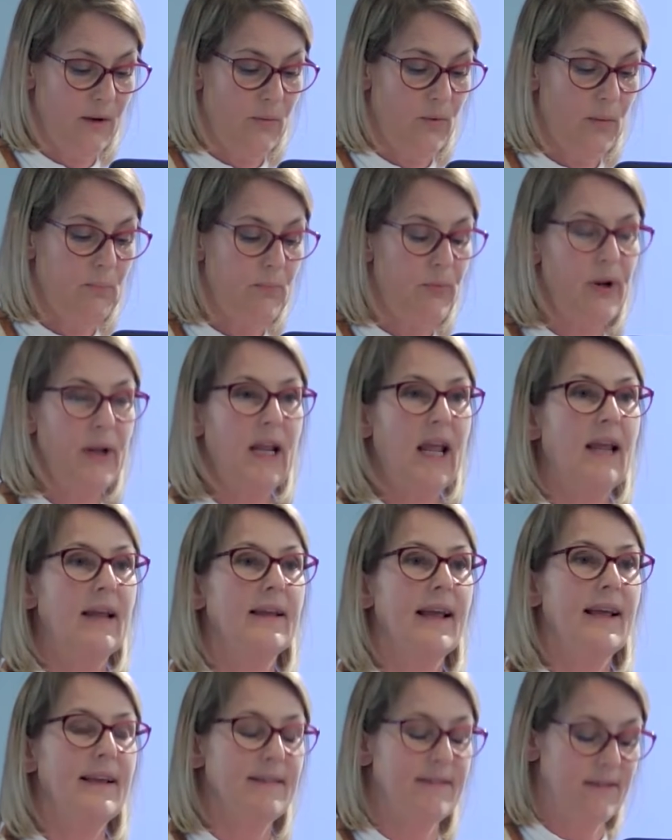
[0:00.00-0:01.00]
when bringing
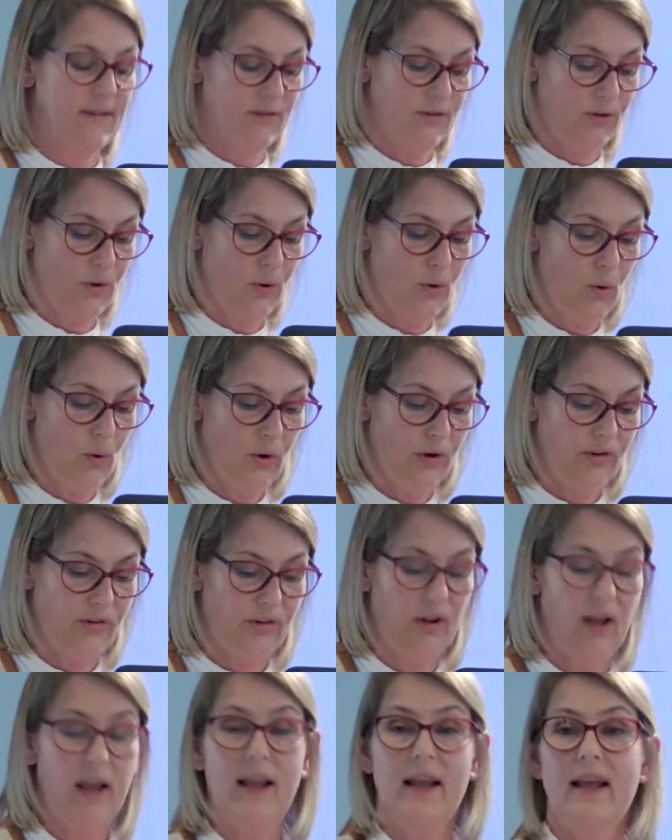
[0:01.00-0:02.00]
cases to courts,